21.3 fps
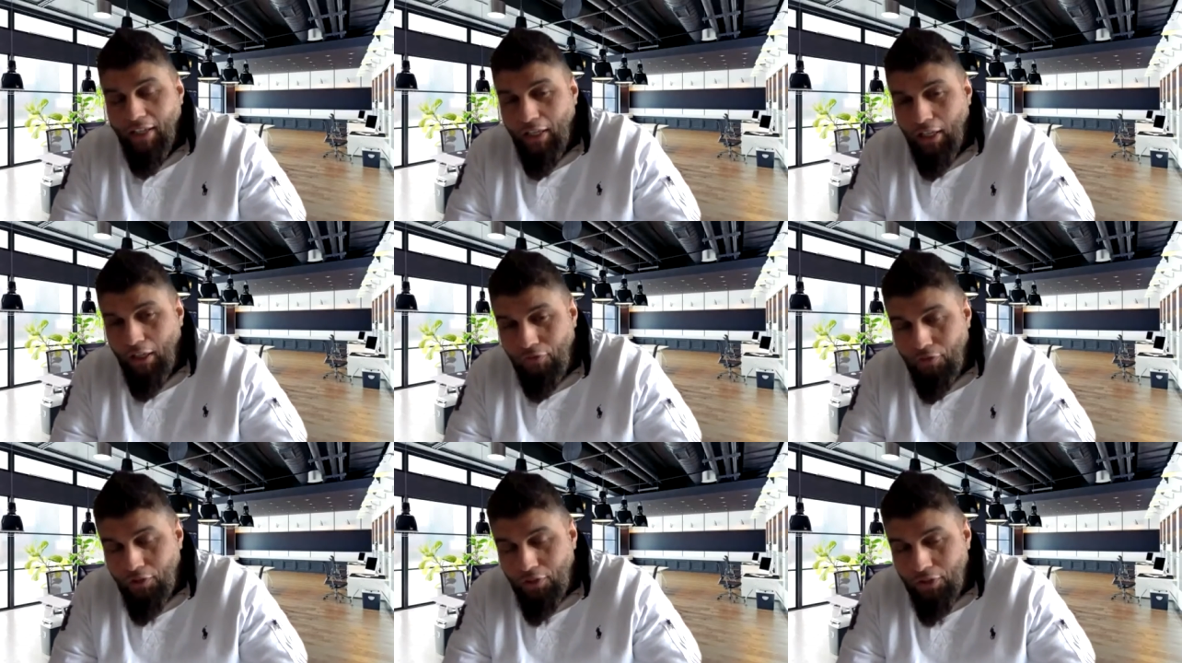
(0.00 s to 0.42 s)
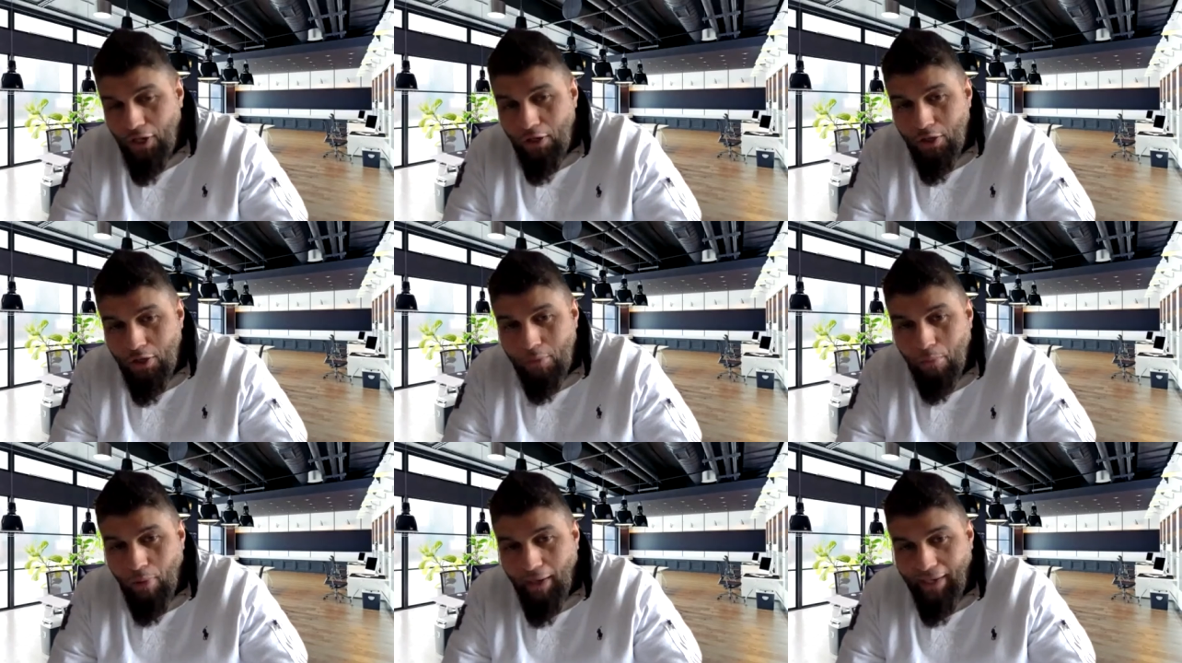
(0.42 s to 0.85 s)
If you know
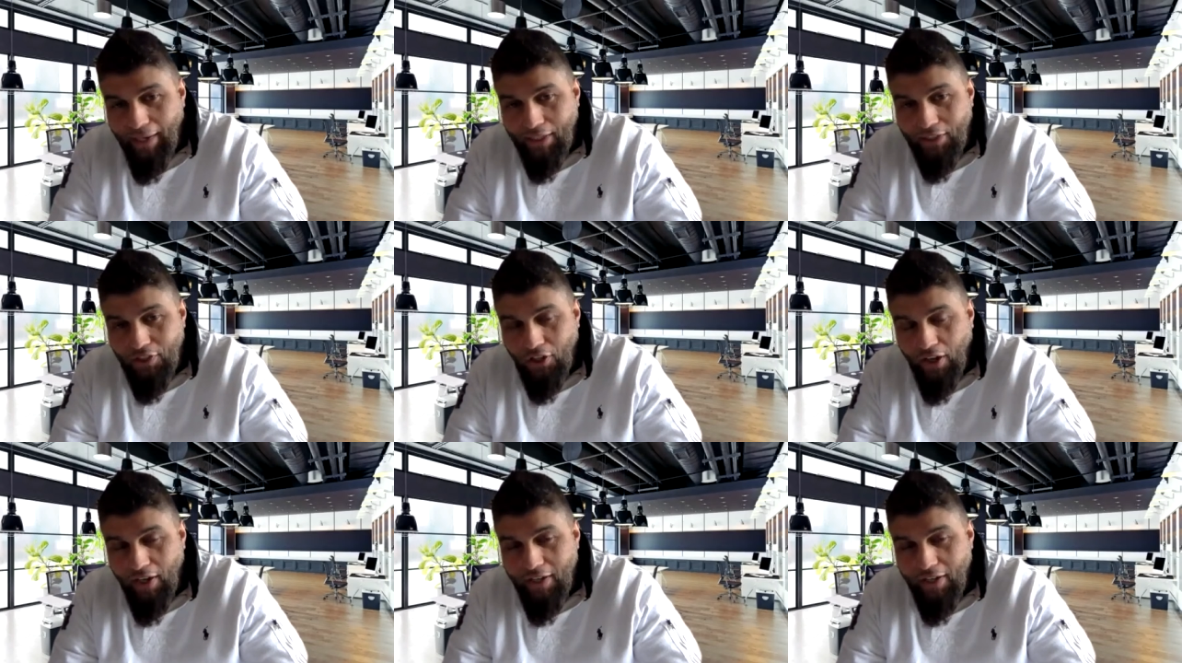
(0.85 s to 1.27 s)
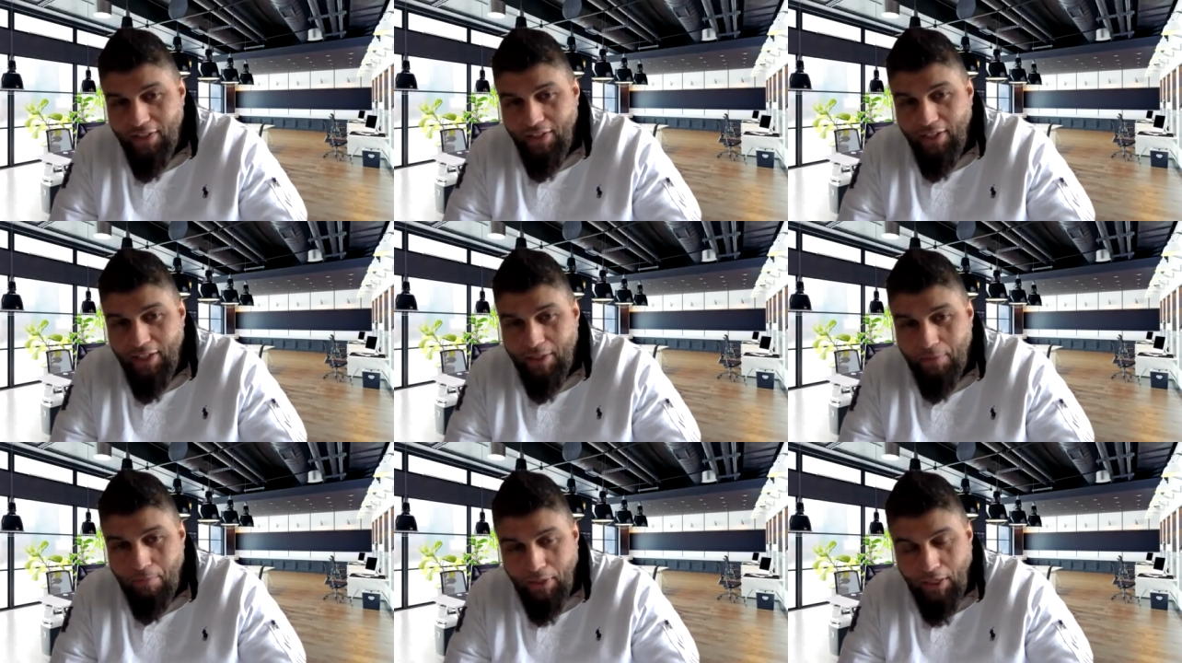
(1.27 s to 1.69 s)
who Mike Tyson
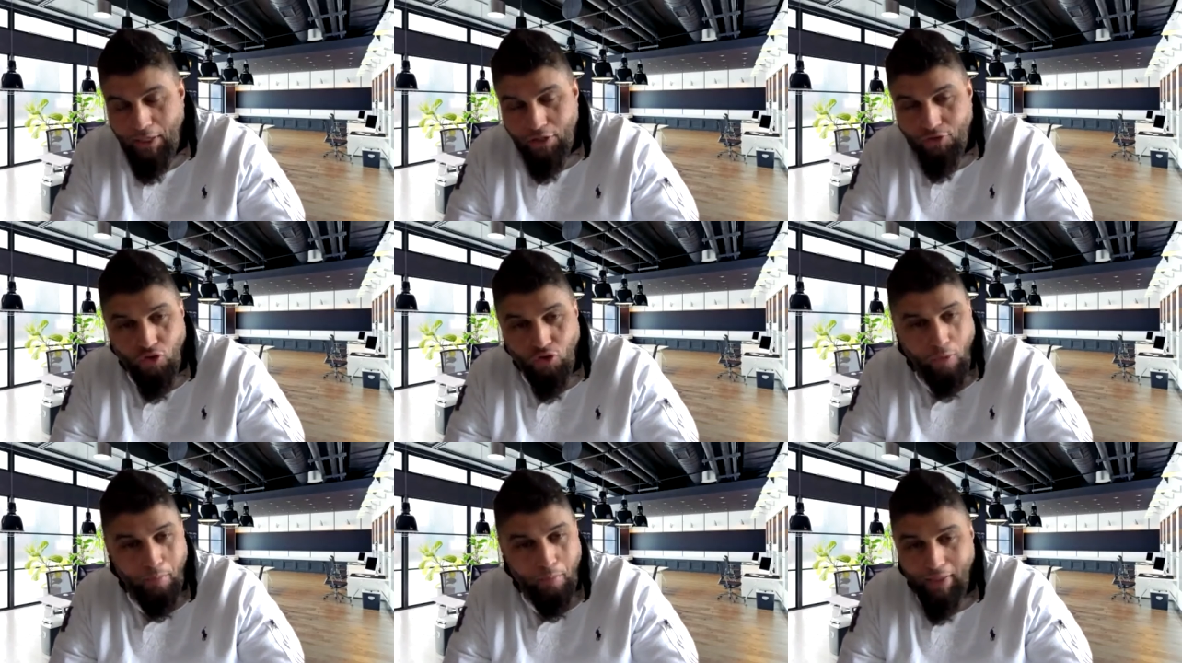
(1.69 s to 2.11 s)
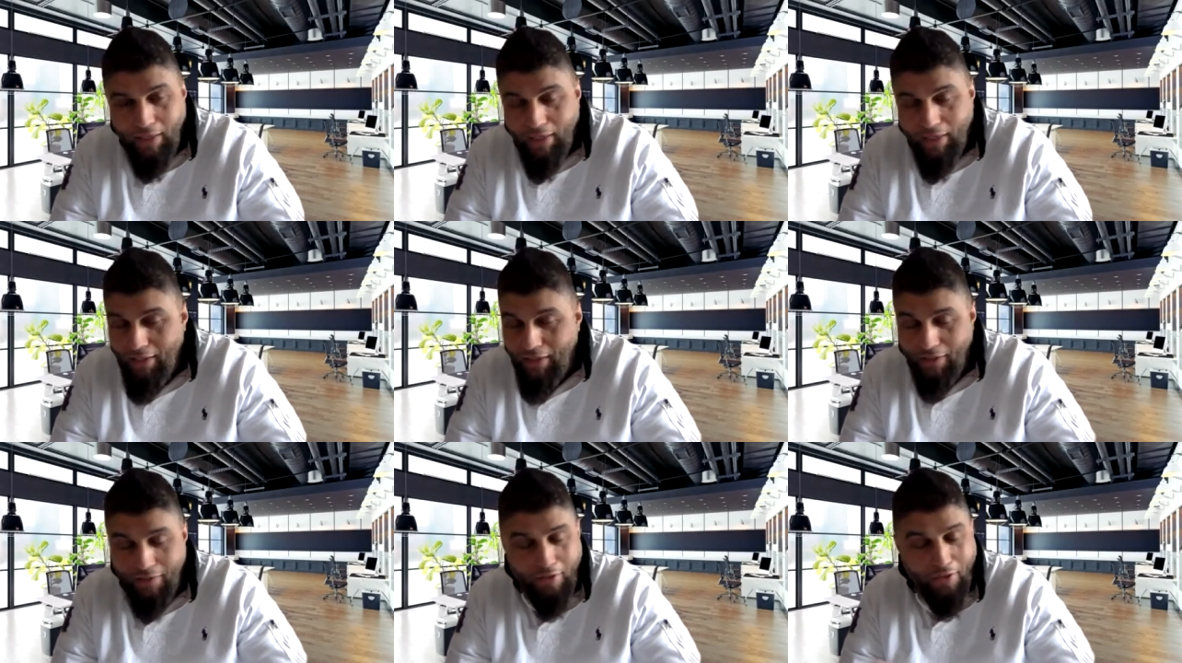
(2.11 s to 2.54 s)
is, please drop me a
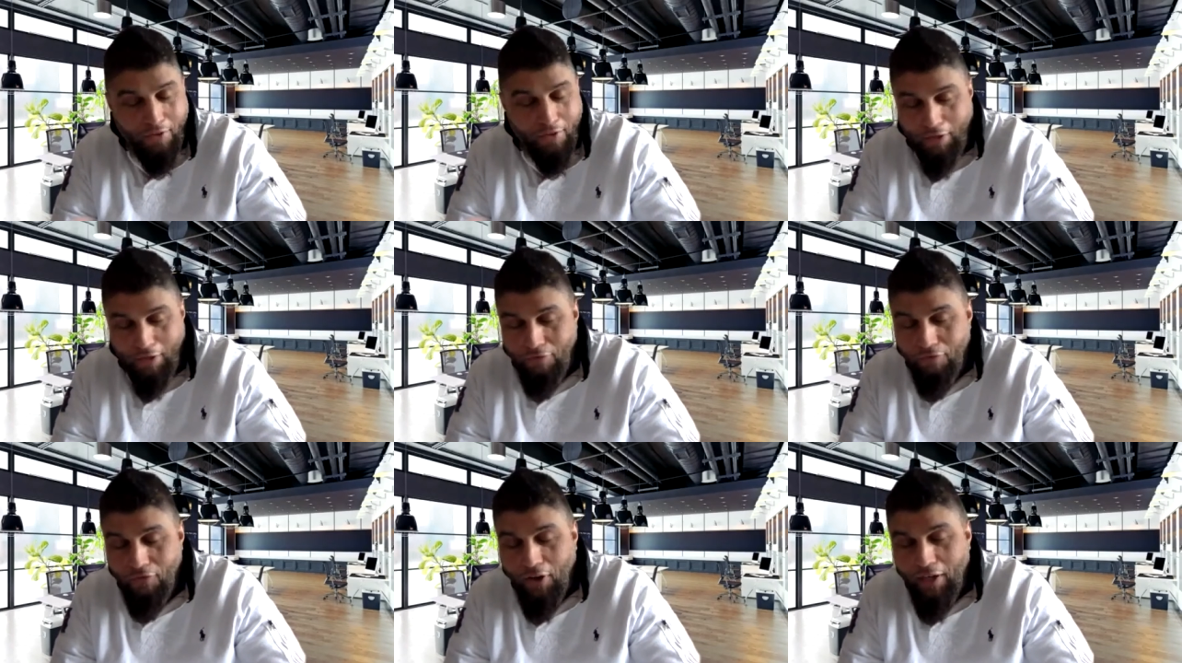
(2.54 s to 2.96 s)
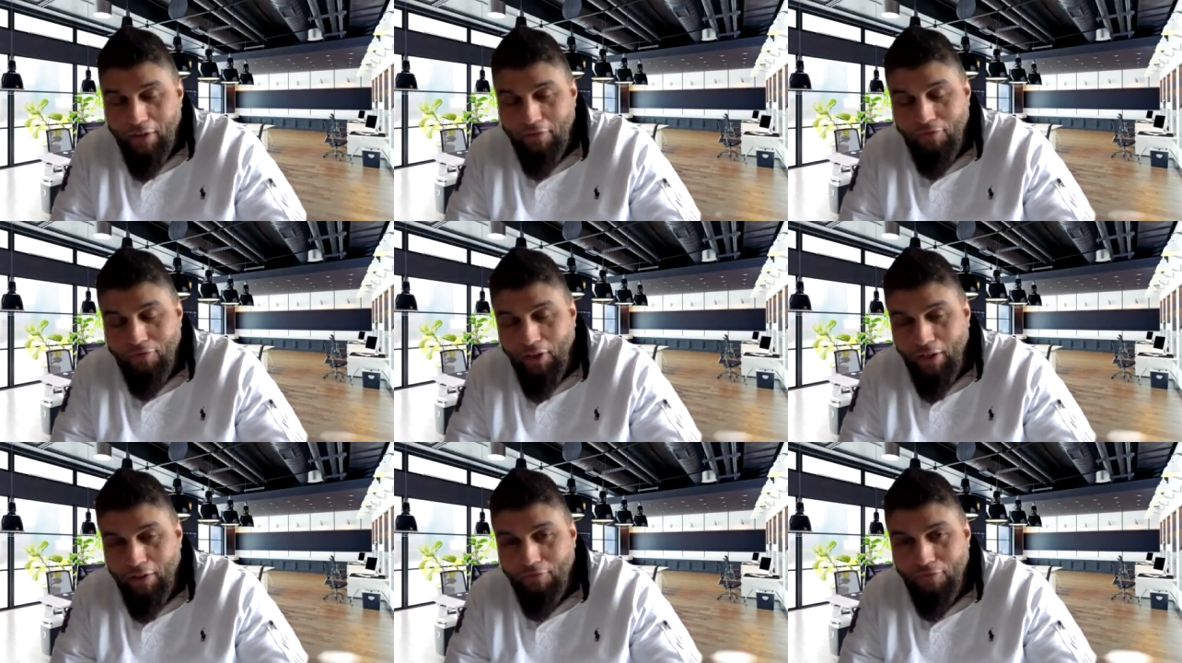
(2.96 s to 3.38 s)
I don't know five
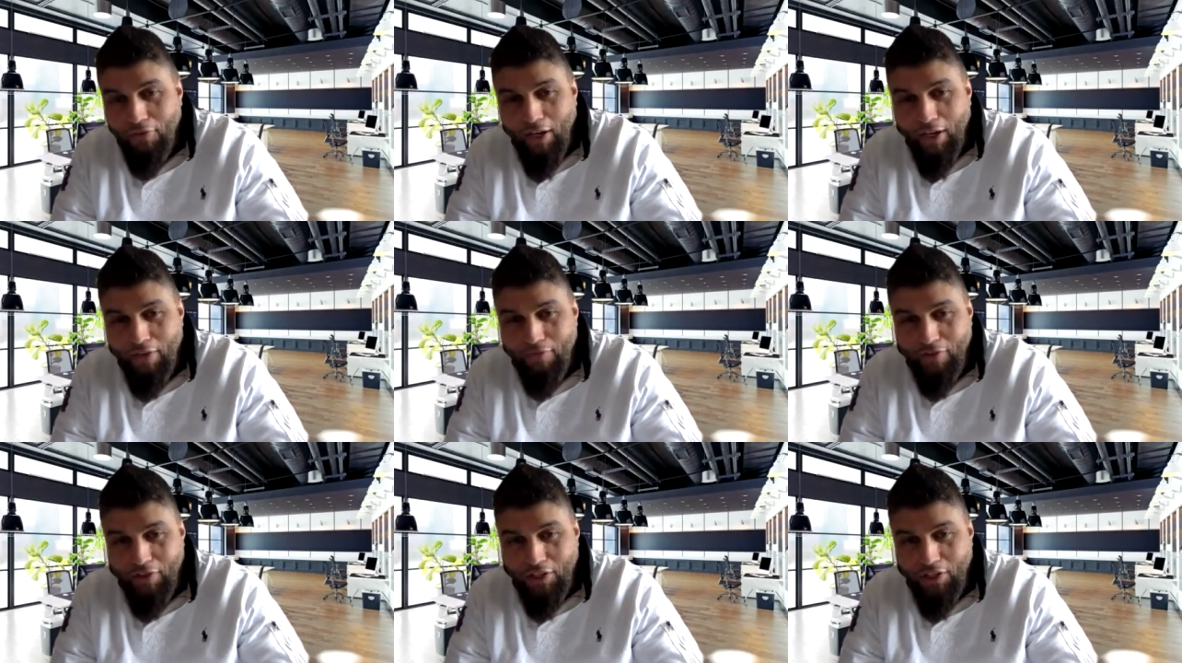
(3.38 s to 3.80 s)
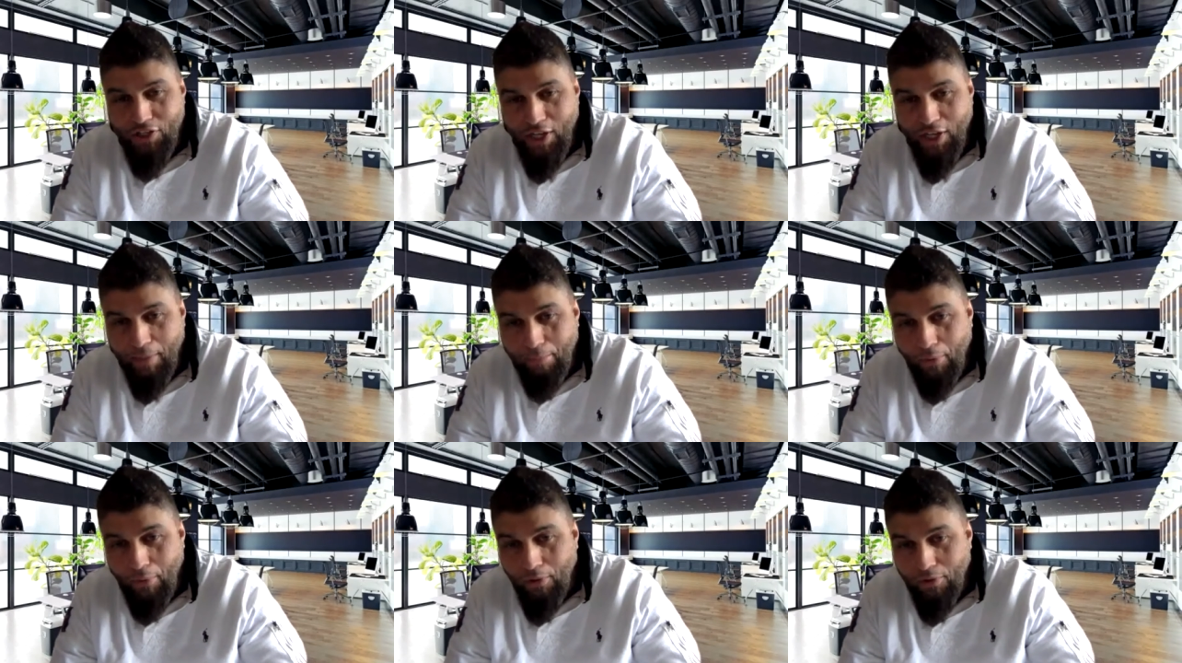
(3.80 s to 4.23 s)
five five in the
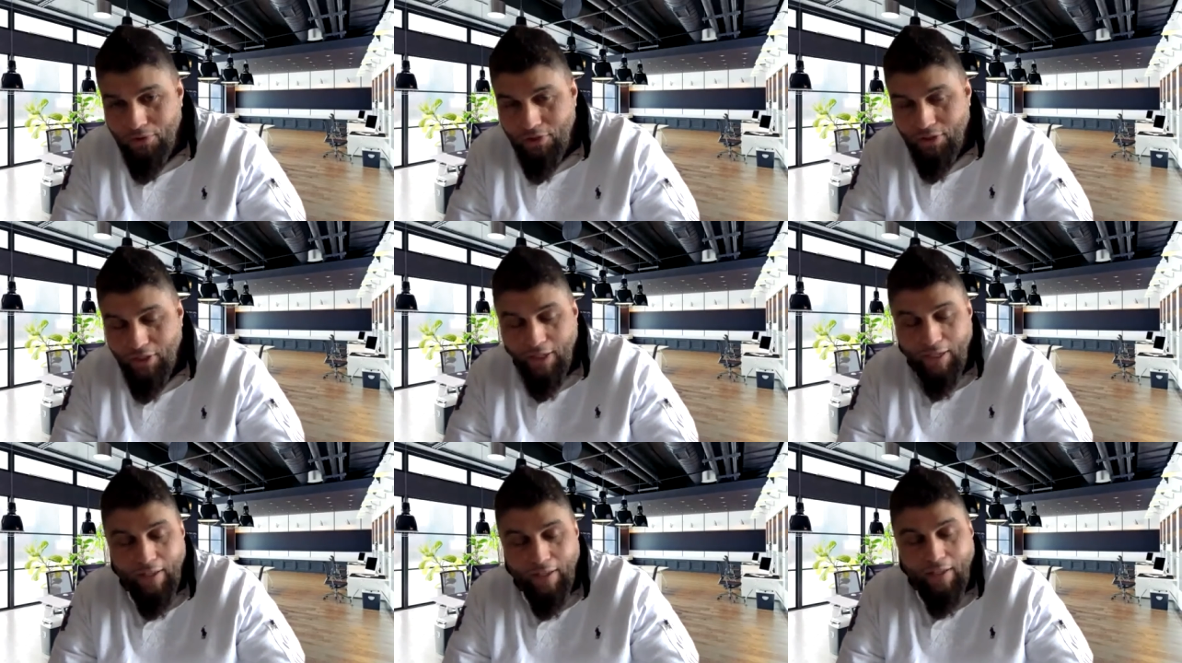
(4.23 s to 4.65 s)
chat box.